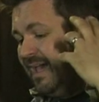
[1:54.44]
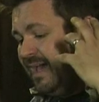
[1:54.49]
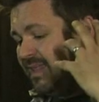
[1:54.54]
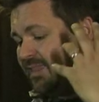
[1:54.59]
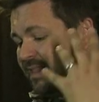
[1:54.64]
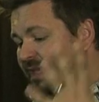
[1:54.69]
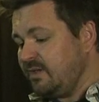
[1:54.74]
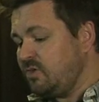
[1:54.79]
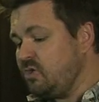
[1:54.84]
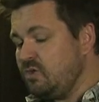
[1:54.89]

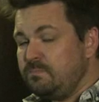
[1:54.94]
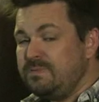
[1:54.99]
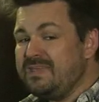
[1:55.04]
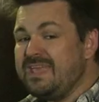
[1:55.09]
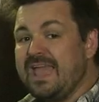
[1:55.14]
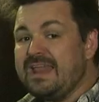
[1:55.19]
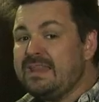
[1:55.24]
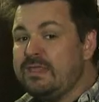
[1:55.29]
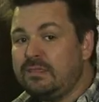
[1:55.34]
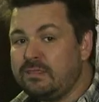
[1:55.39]
And that could
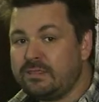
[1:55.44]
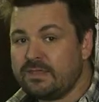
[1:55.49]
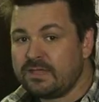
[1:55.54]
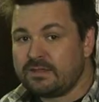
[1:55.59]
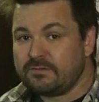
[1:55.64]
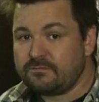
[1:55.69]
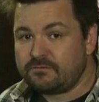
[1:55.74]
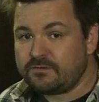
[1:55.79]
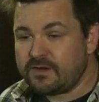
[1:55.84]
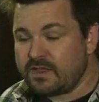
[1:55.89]
be anything
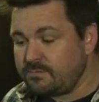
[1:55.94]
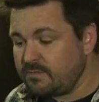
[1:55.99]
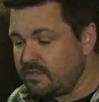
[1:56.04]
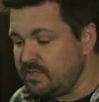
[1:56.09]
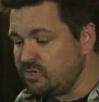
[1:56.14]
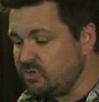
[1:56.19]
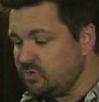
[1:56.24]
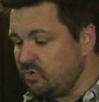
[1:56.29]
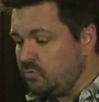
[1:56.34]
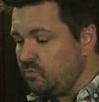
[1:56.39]
in frame that
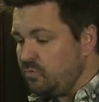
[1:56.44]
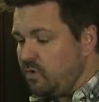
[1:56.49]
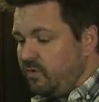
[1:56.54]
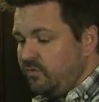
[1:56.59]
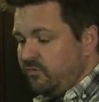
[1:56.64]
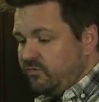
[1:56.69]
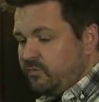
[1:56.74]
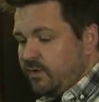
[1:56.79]
you don't want.